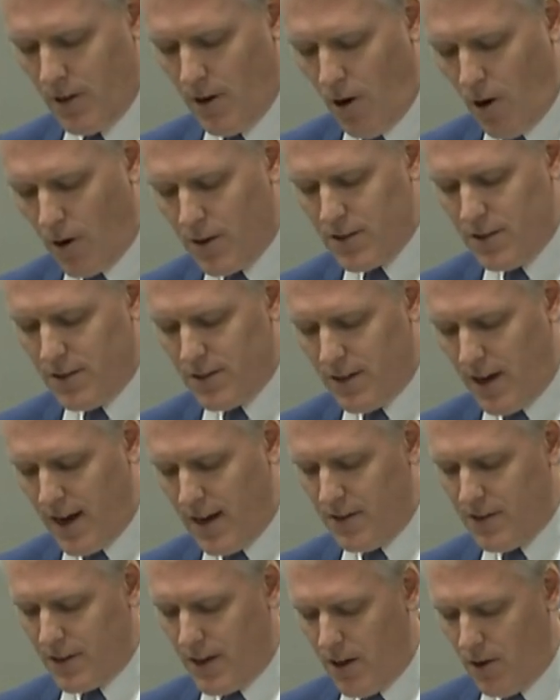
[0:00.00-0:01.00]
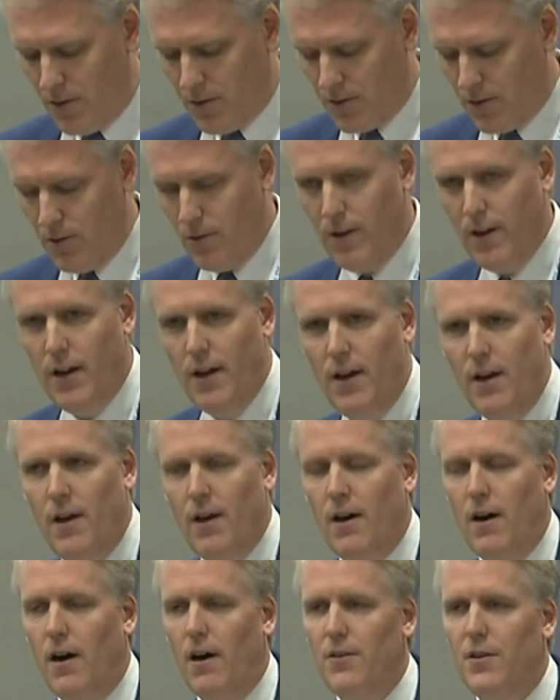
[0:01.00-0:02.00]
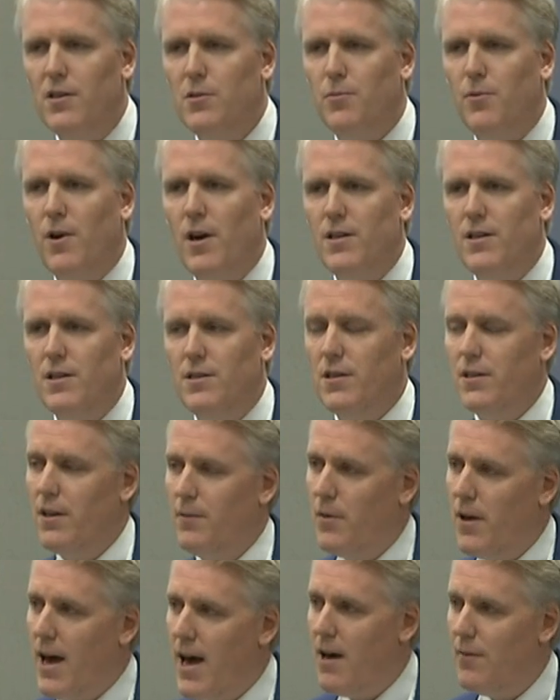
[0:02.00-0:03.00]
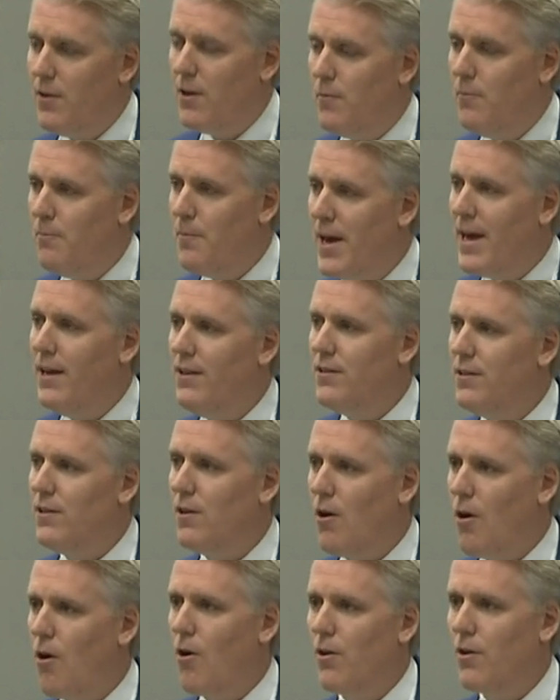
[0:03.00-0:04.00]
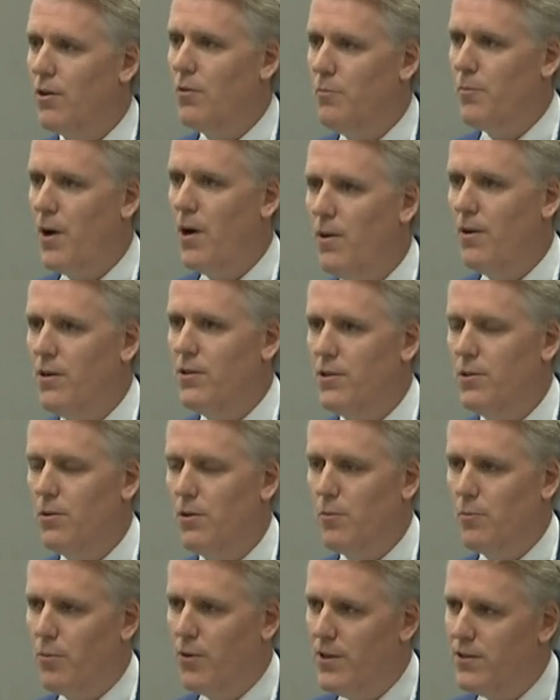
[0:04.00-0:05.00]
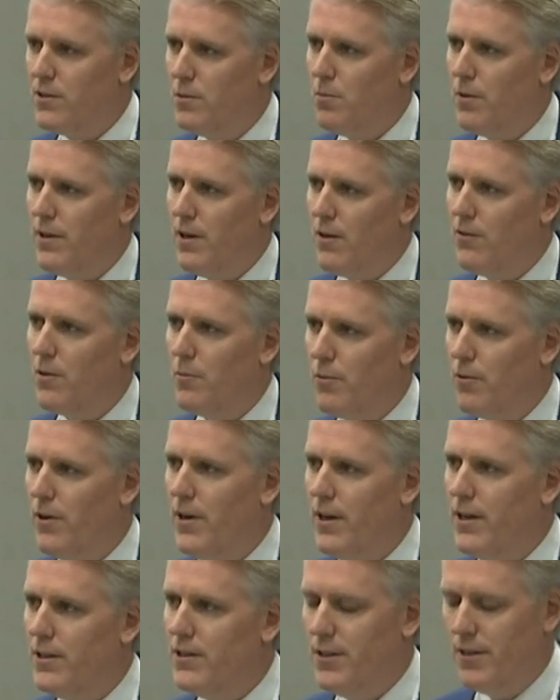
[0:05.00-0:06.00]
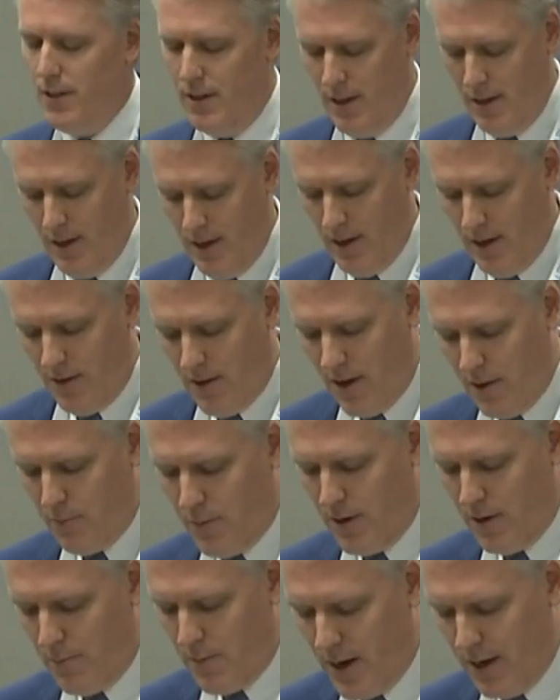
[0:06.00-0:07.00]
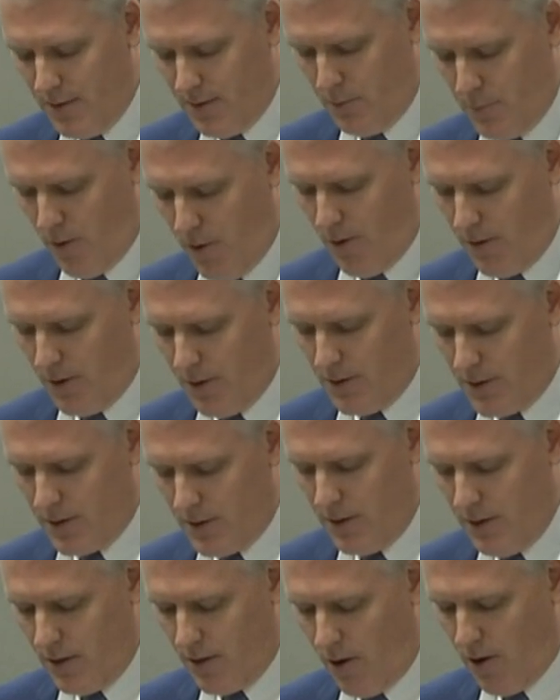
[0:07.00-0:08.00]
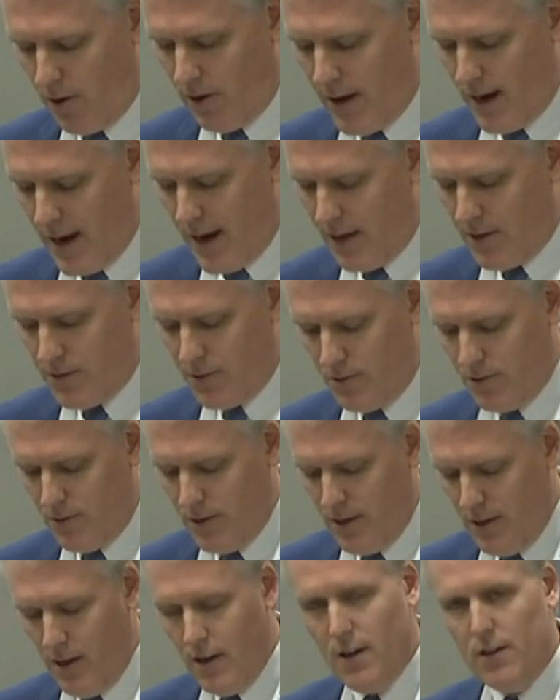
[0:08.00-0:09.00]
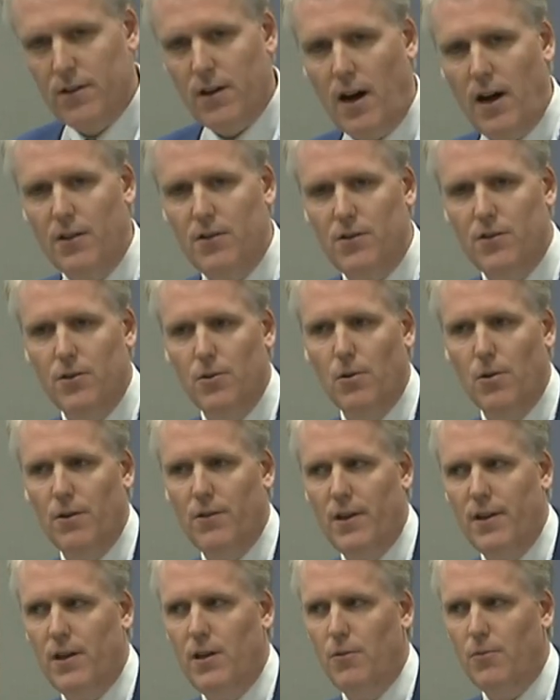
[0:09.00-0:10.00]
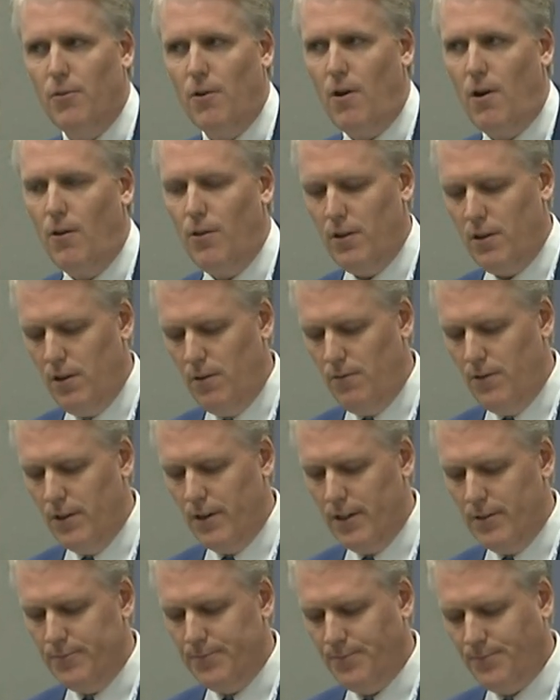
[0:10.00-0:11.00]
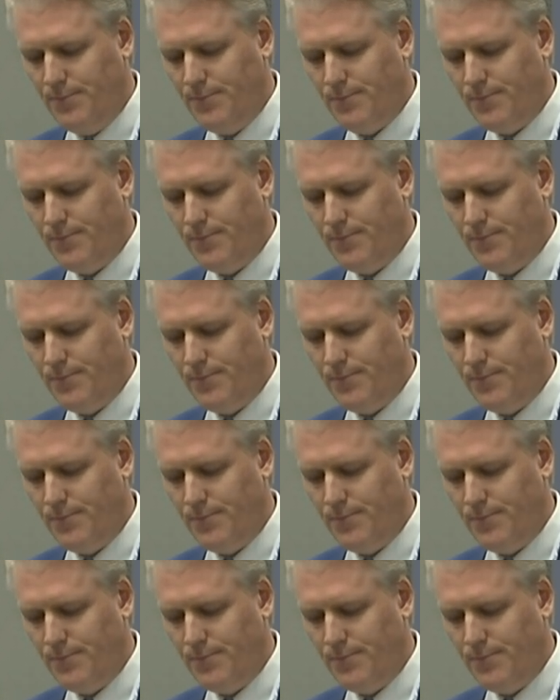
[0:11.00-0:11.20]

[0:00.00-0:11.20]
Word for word: Arts and Science Council, uh, this project's going to have an amazing art component to it, principally on the bridge. They've been amazing partners. Carla Hansel, Todd Stewart, thank you for all that you've done.